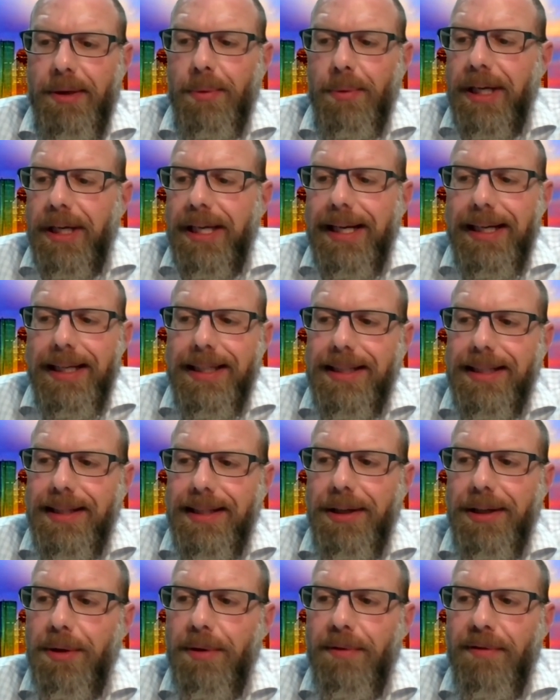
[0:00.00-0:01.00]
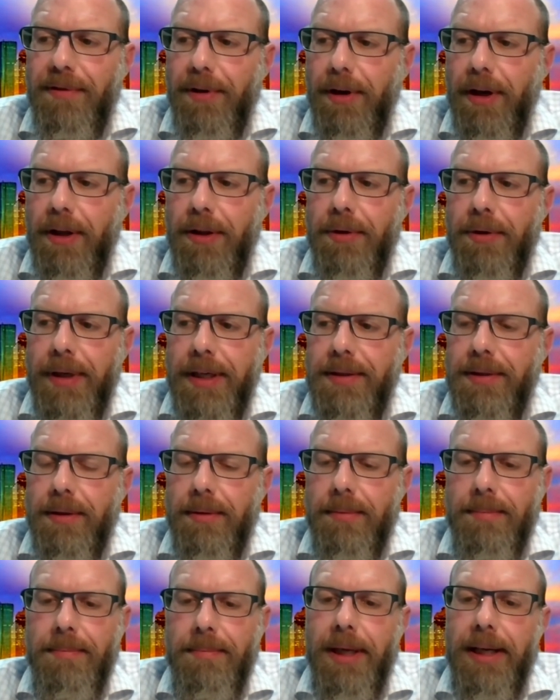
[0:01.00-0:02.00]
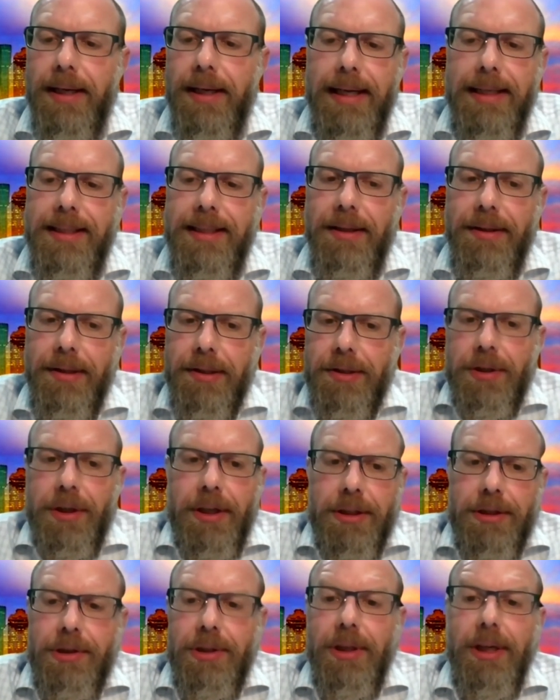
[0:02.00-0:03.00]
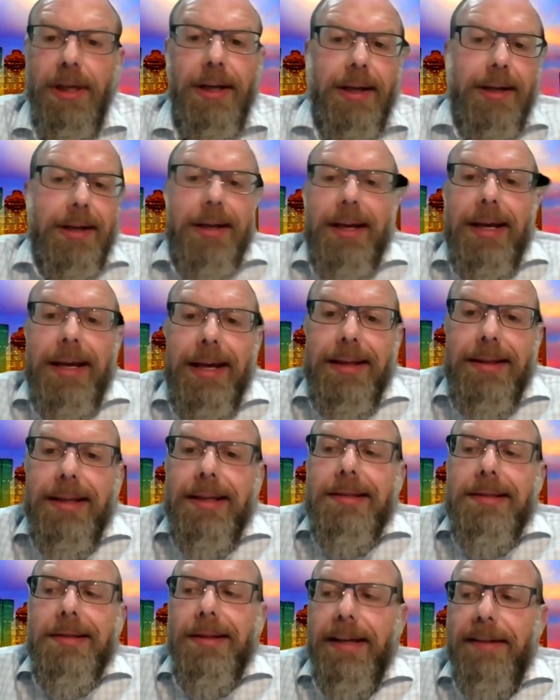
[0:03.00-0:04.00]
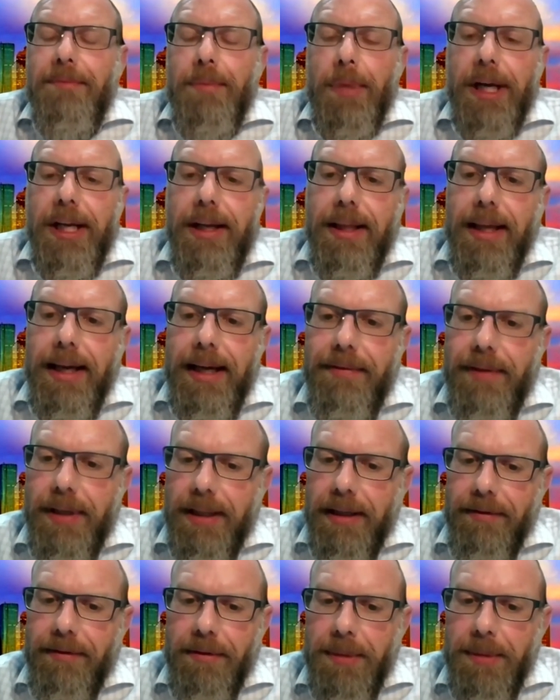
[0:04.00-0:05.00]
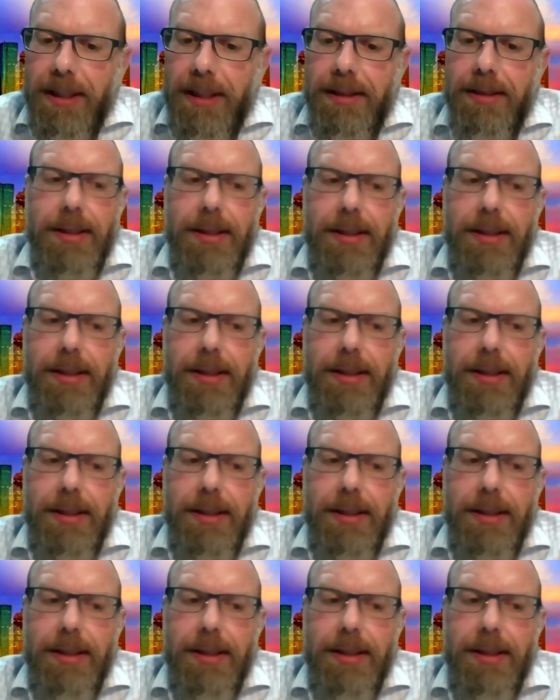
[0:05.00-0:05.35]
We're getting continued for another reason, but I tell the judge, hey, they still have Brady they haven't given me.